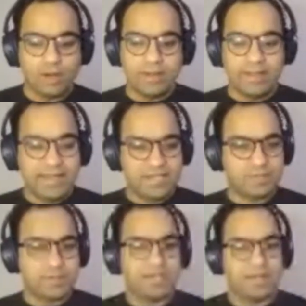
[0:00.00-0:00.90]
on
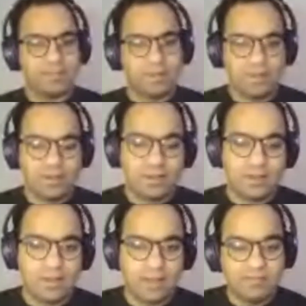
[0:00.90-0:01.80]
engagement time
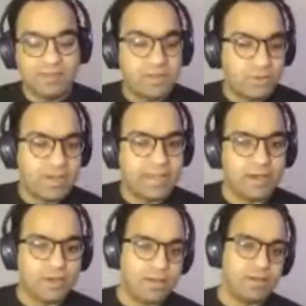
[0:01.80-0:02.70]
and whether you're
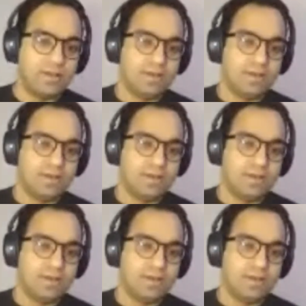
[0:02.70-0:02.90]
clicking or not.